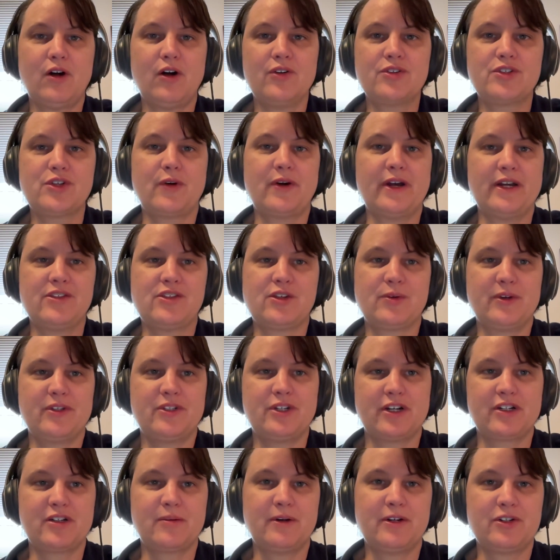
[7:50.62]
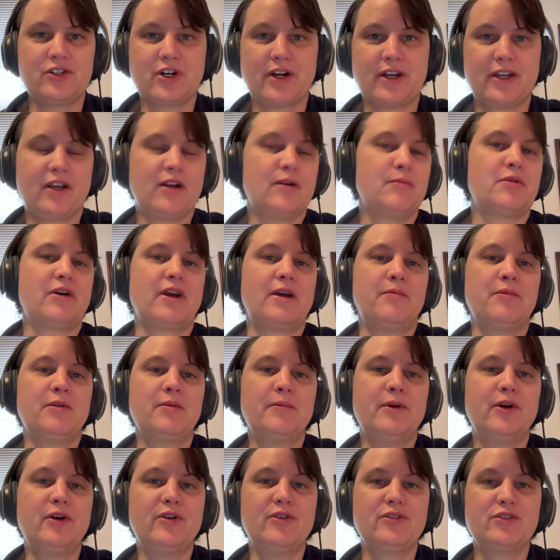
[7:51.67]
also add, so we talked about TRICARE Prime
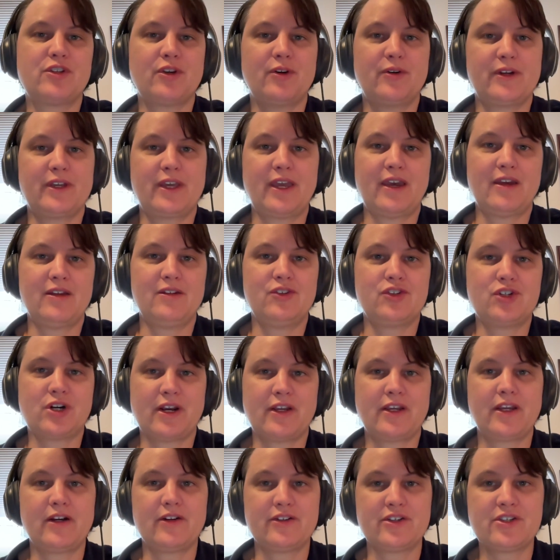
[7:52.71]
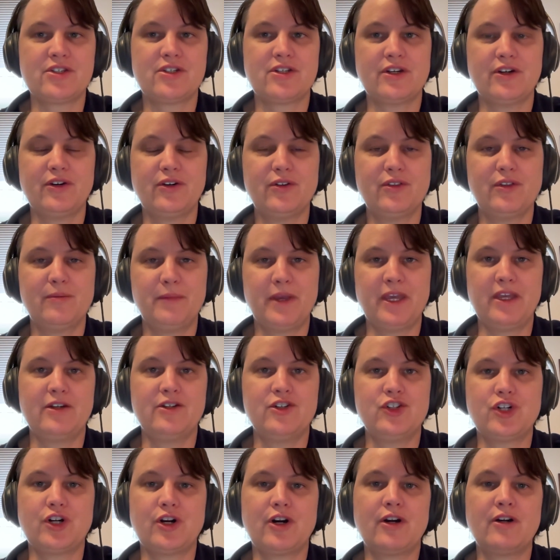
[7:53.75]
Remote. So again, TRICARE's still the
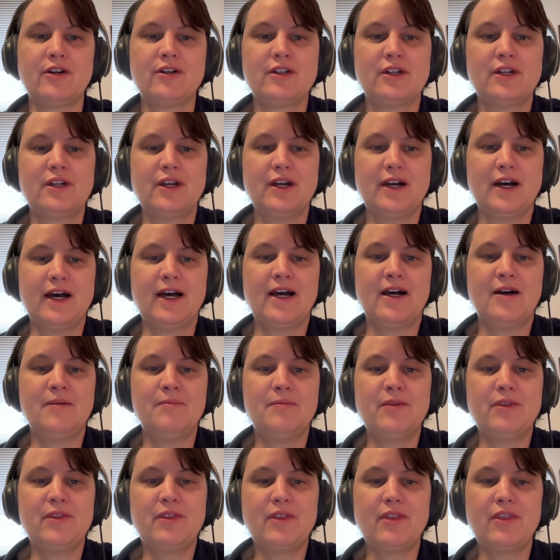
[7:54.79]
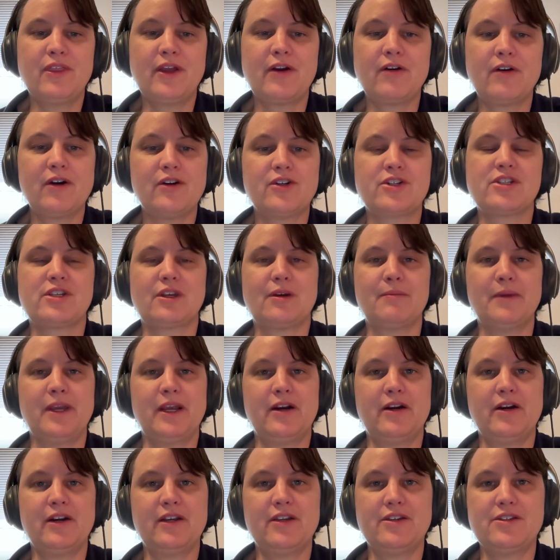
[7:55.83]
manager. There are some
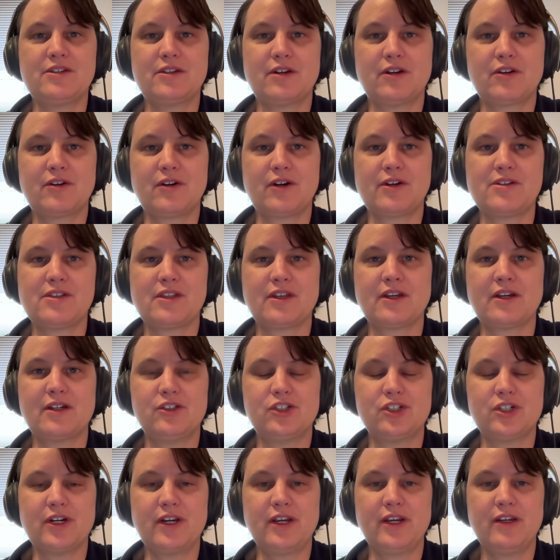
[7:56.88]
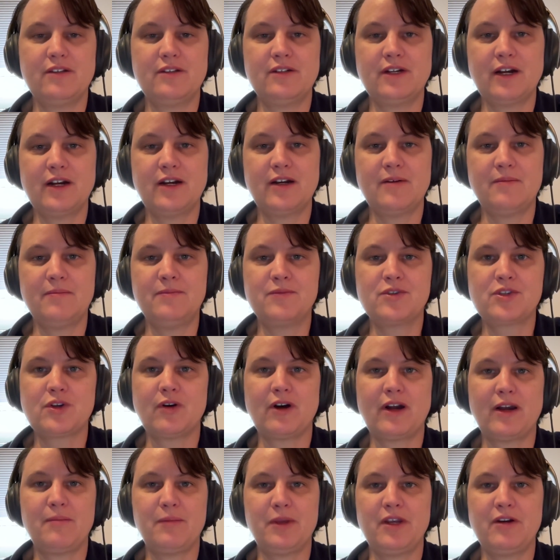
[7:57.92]
areas across the country. So
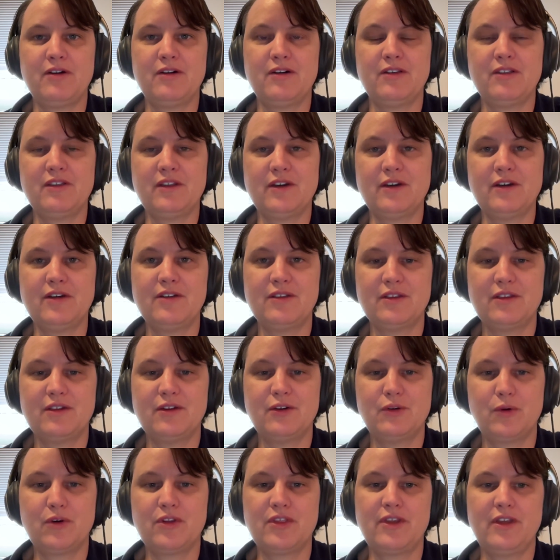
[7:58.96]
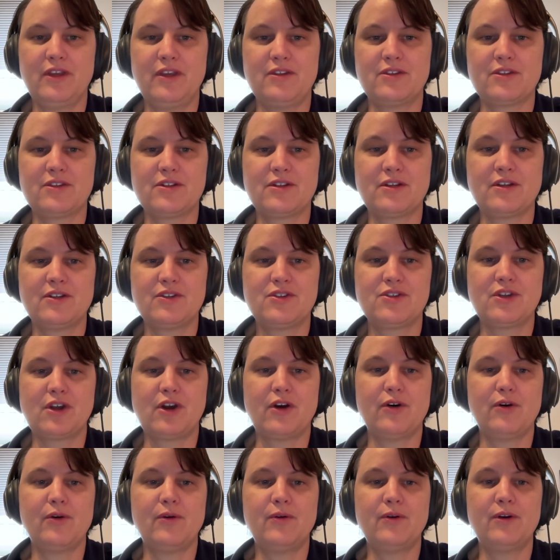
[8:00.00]
I'm here in the Northeast,
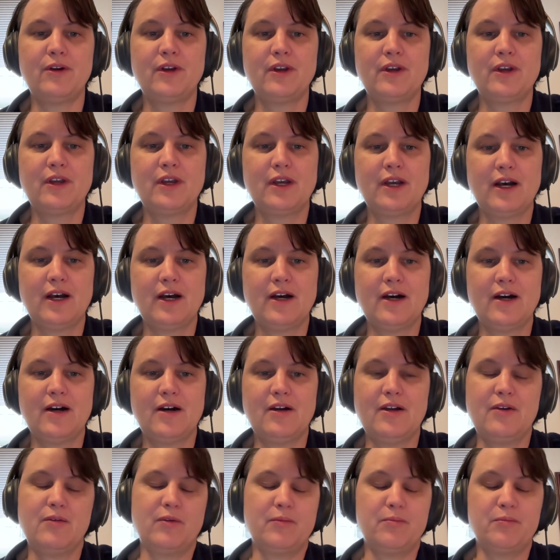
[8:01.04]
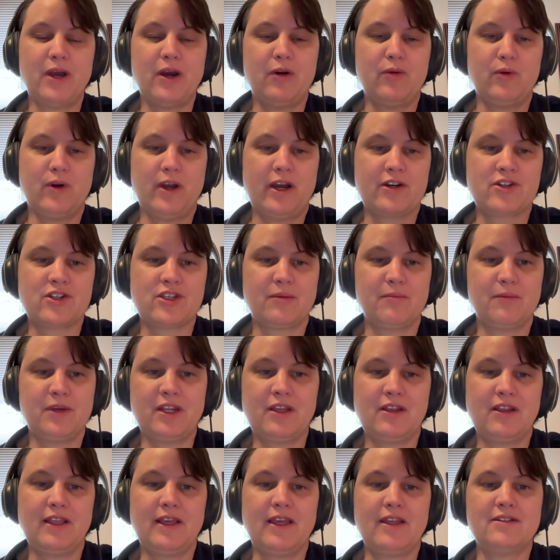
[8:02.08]
so actually
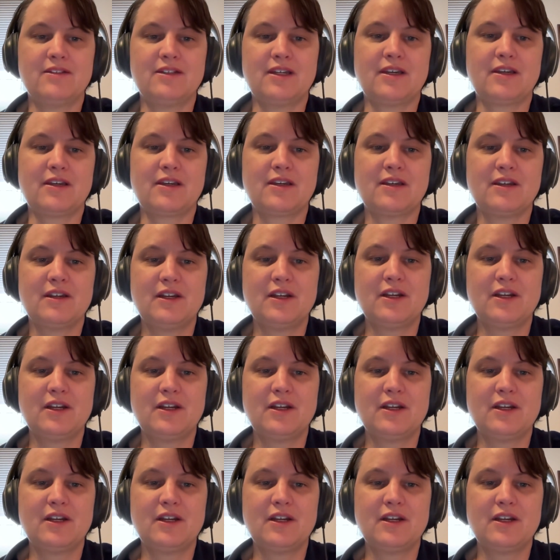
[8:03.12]
Mid-Atlantic.